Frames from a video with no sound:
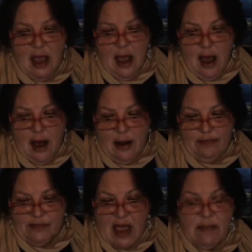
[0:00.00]

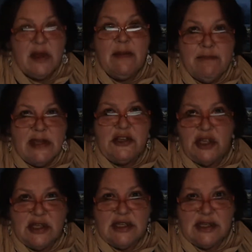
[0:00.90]
I'm going to mention
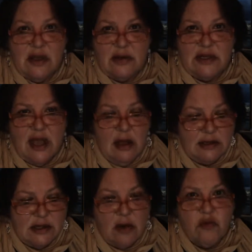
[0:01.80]
this hotel. It's
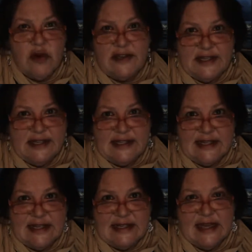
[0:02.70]
called Residence
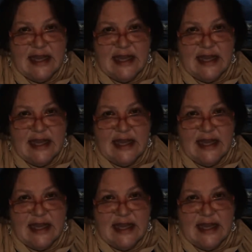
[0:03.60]
Inn.